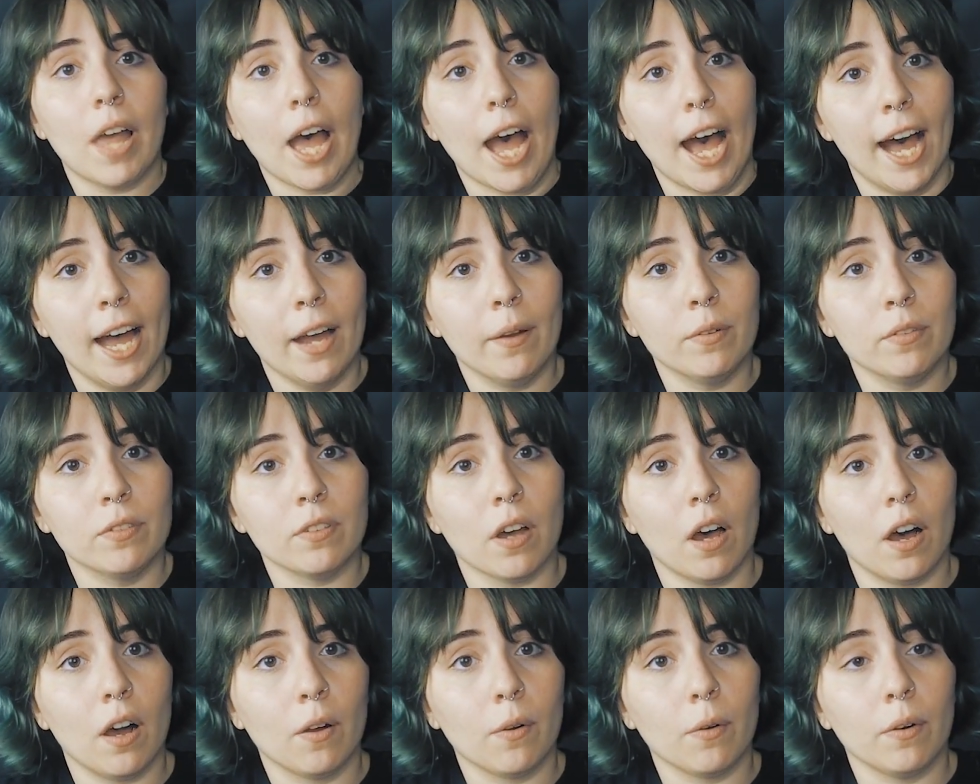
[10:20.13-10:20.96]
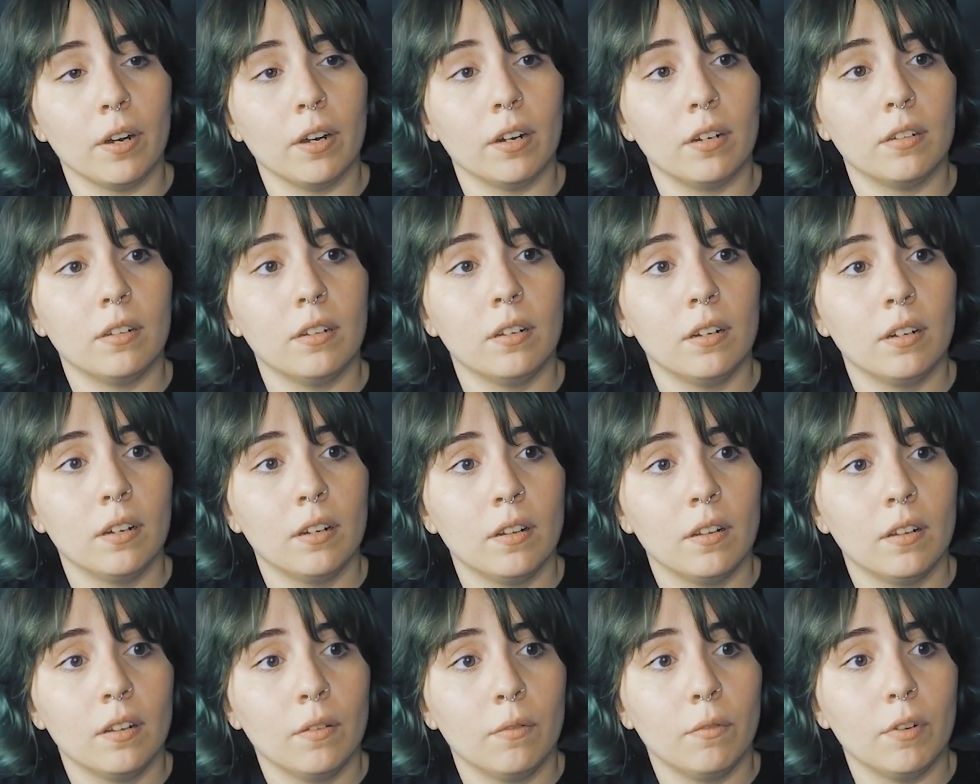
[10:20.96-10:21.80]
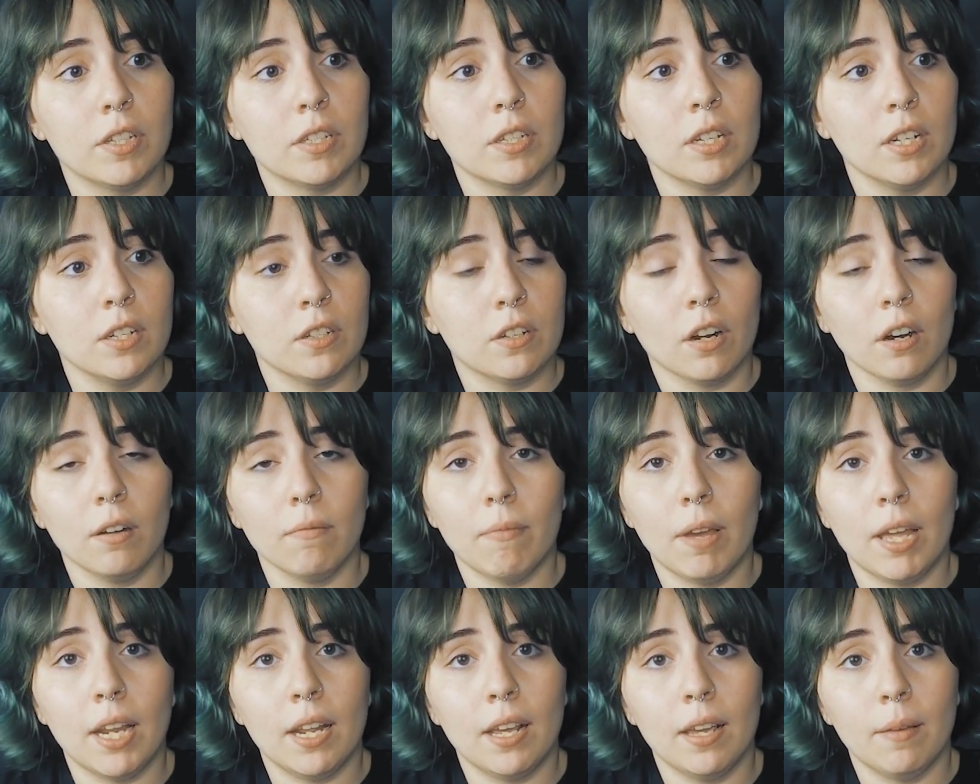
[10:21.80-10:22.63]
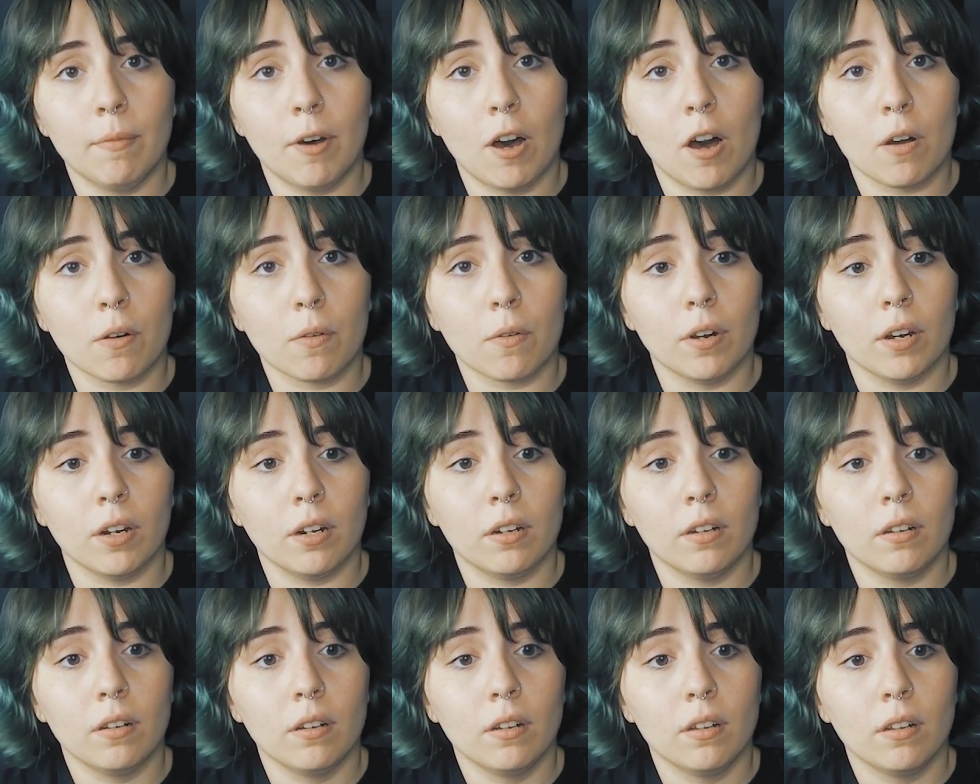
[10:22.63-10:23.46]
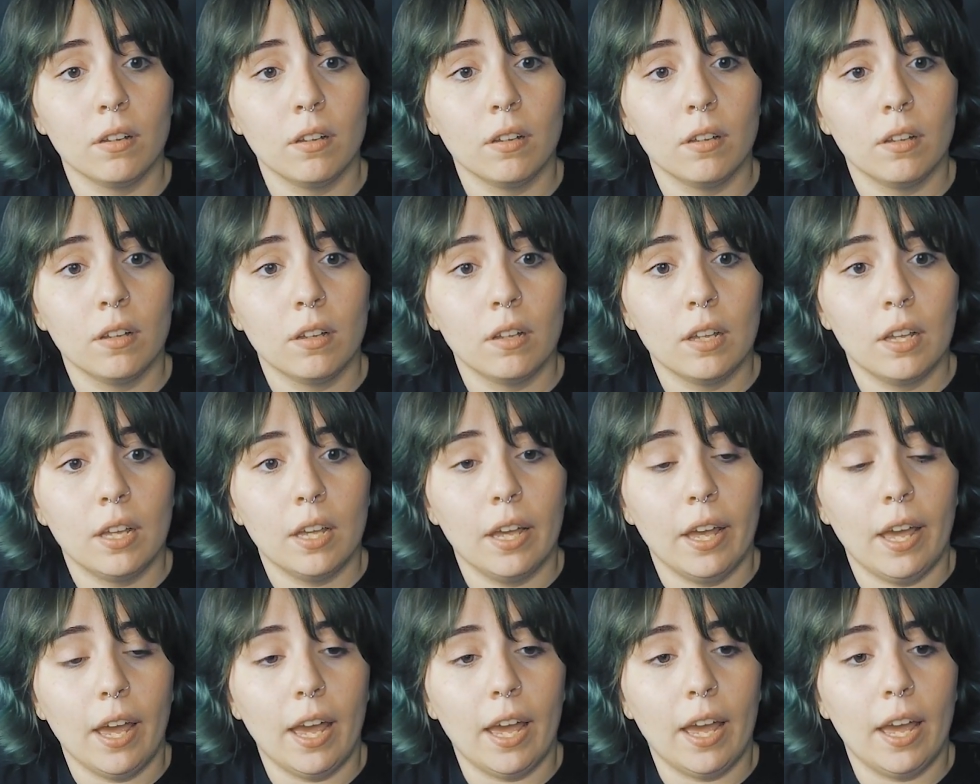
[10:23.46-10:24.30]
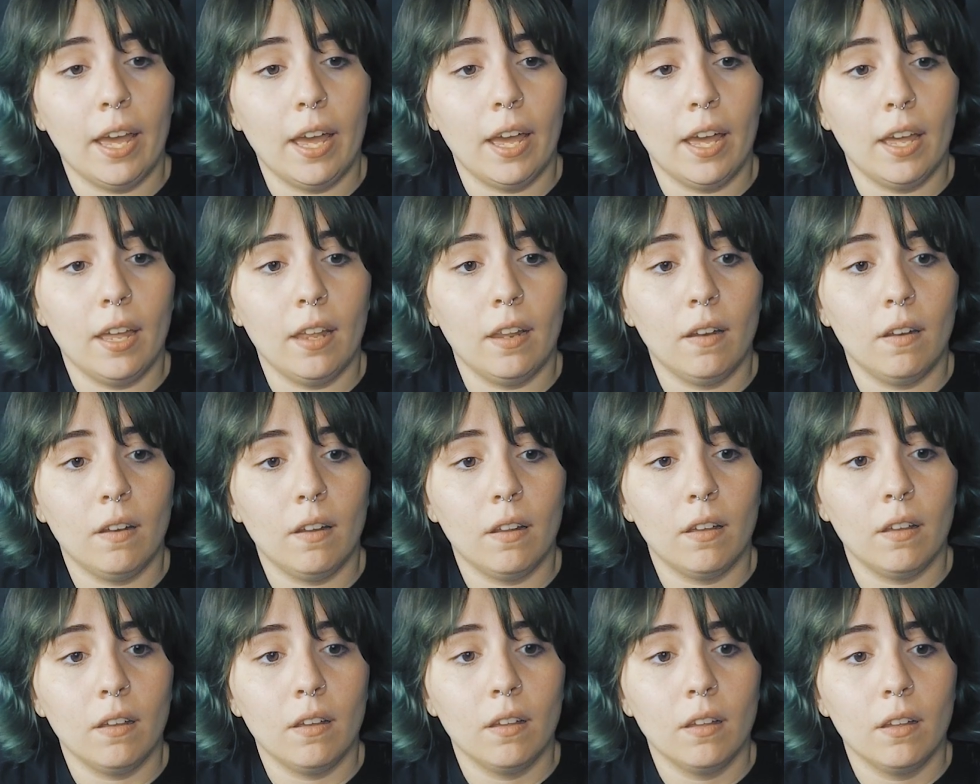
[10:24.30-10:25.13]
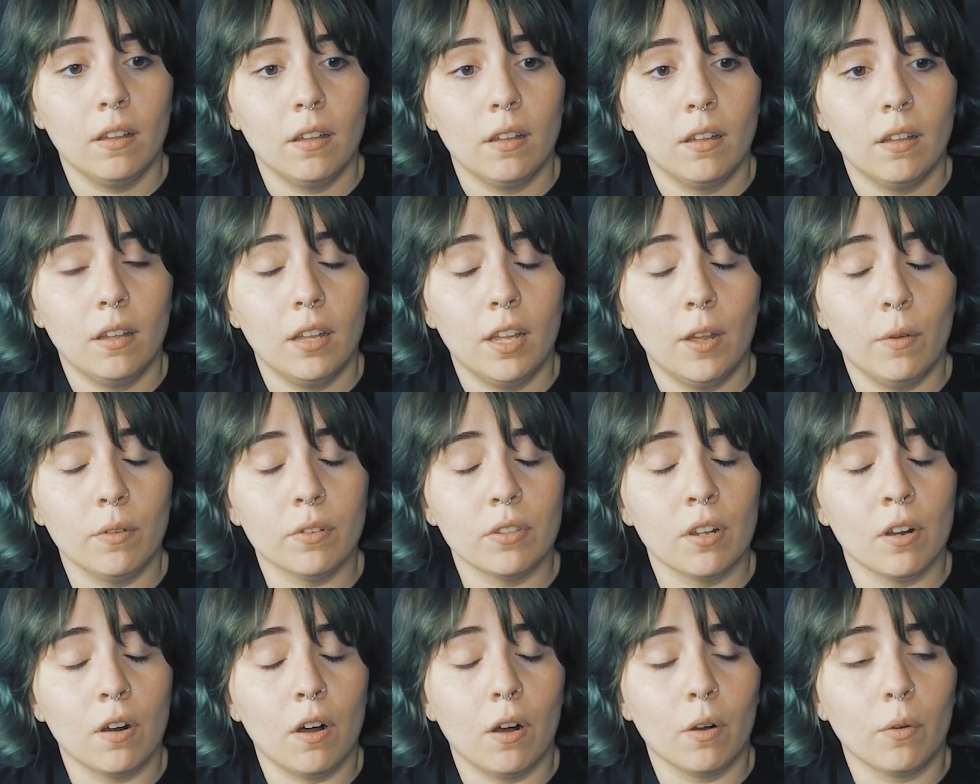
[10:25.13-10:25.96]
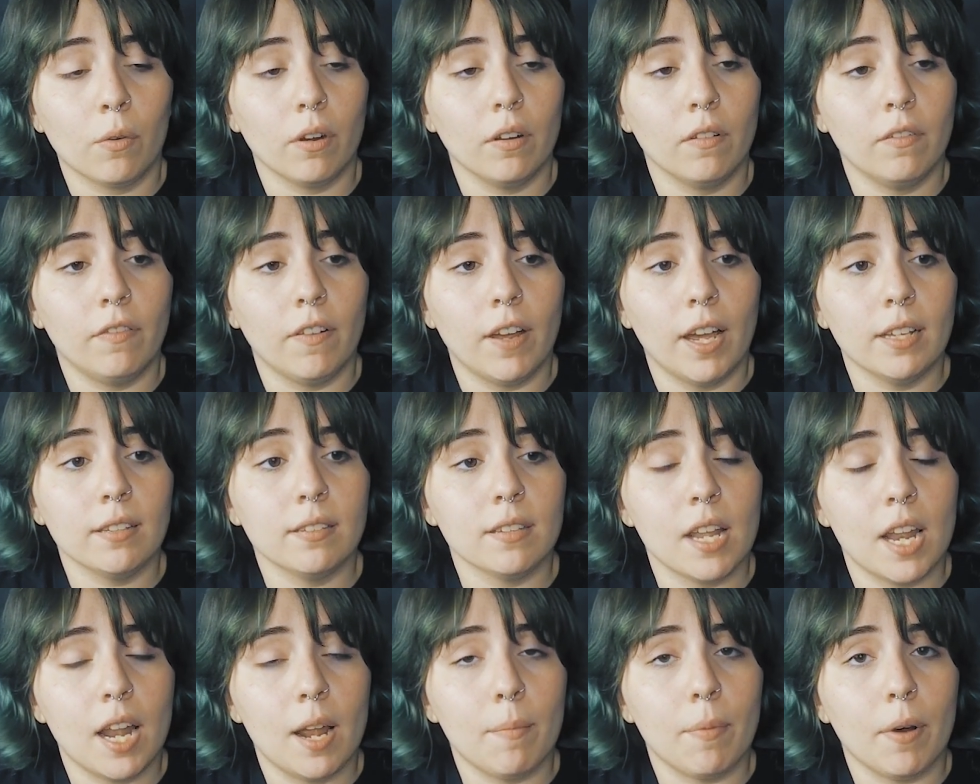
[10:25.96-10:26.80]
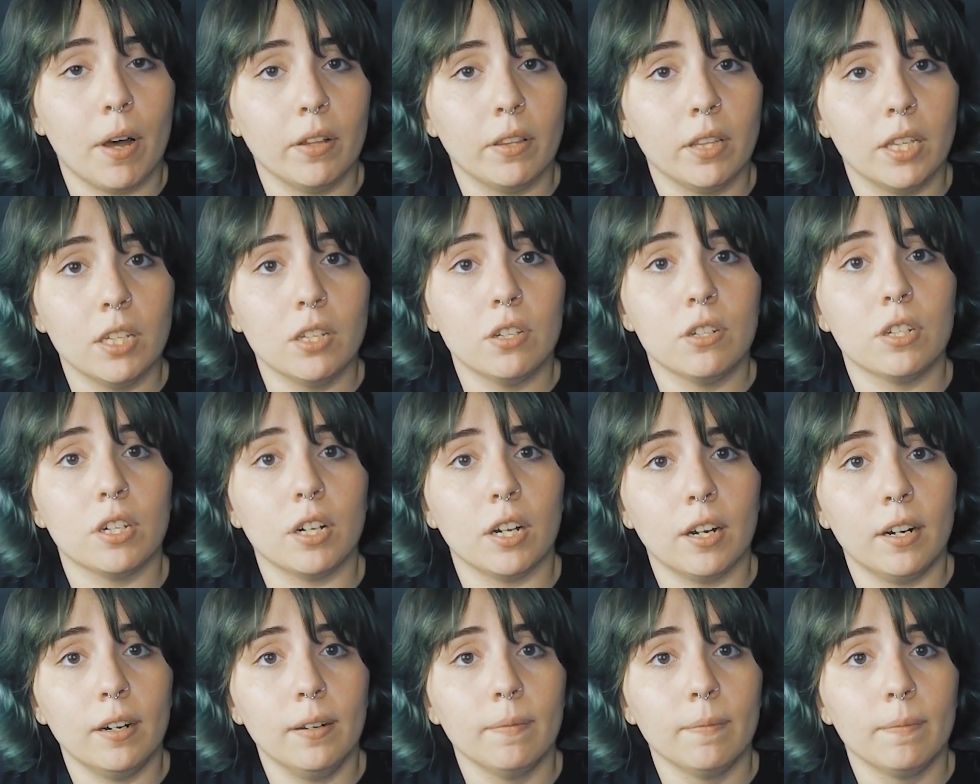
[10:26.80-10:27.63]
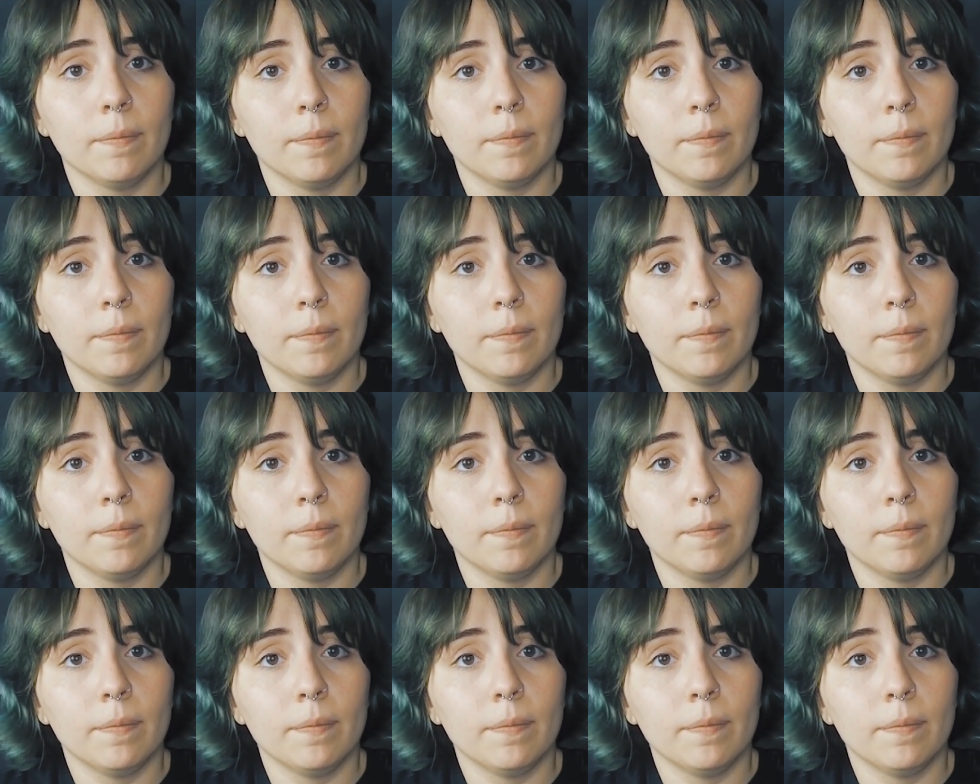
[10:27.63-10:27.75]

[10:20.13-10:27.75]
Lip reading: I was awkward, which in turn made him awkward. And it was an awkward fest, and I bought this shirt.